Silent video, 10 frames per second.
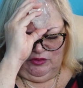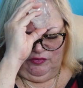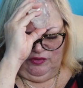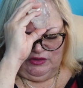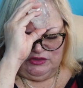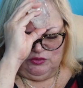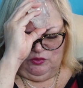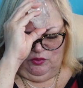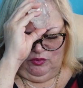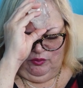finish
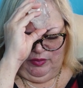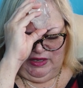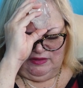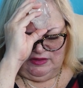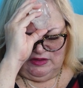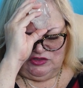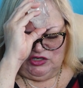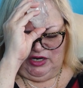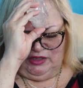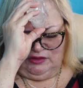bathing the
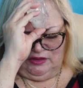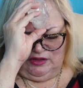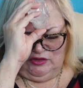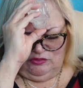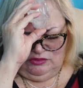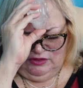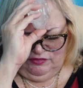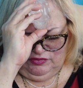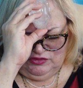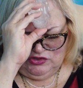child and then you
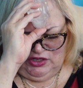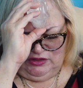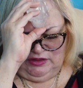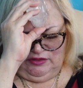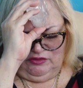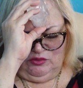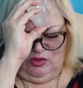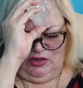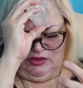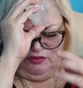lift the child out of the
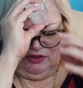water.